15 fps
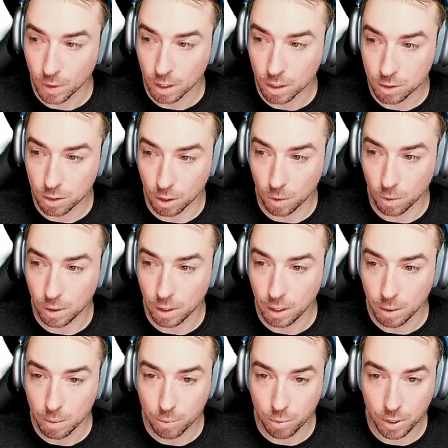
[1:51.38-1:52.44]
So
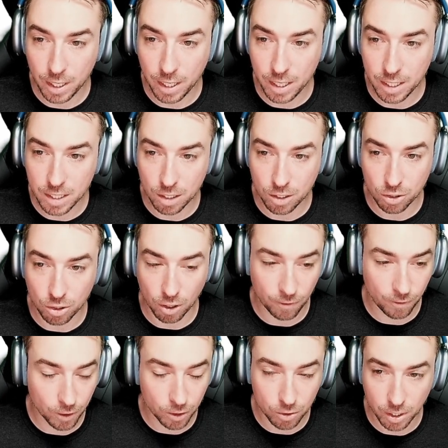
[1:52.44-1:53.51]
pretty easy to start
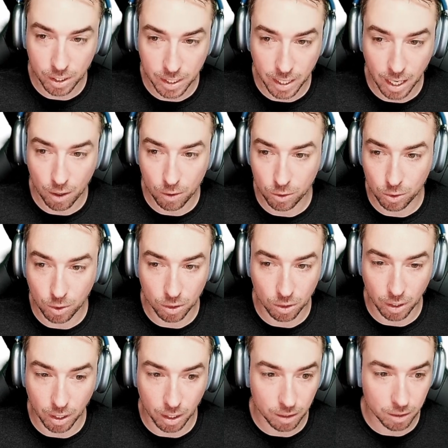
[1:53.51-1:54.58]
filtering down. You can
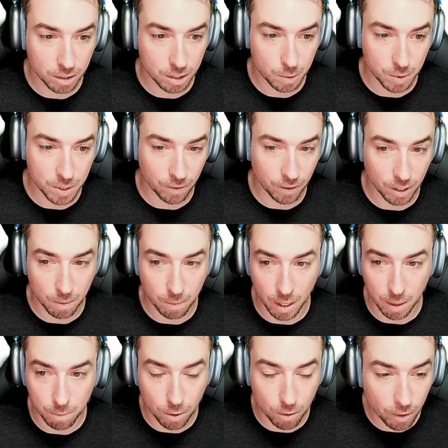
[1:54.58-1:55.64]
look at specific
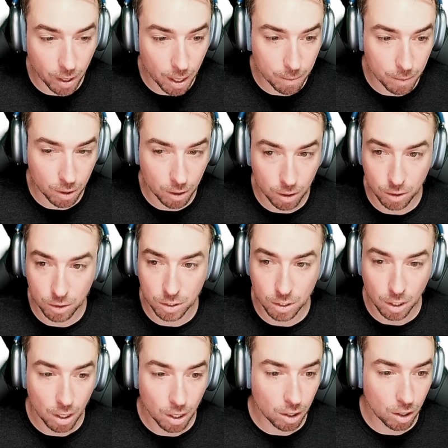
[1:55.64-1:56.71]
command parameters,
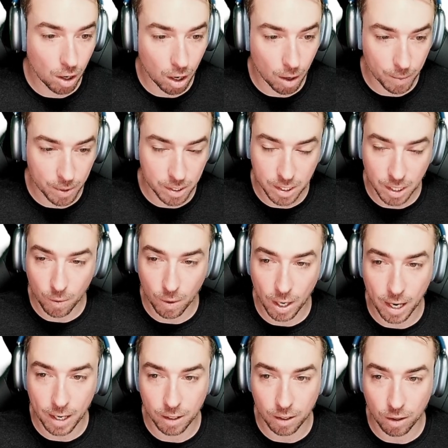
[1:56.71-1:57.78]
comments that were
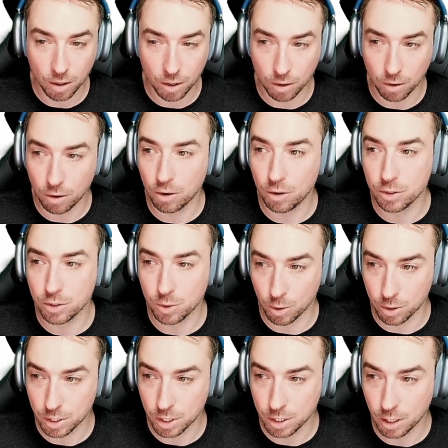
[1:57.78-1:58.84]
added on, all
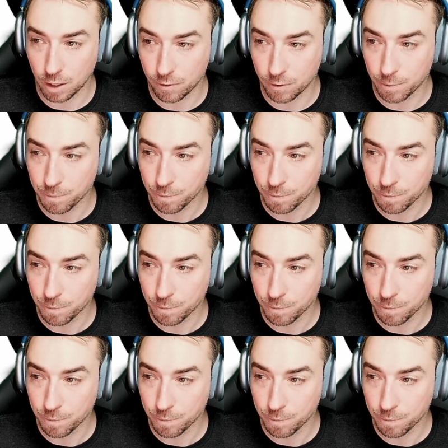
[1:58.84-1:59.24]
sorts of stuff.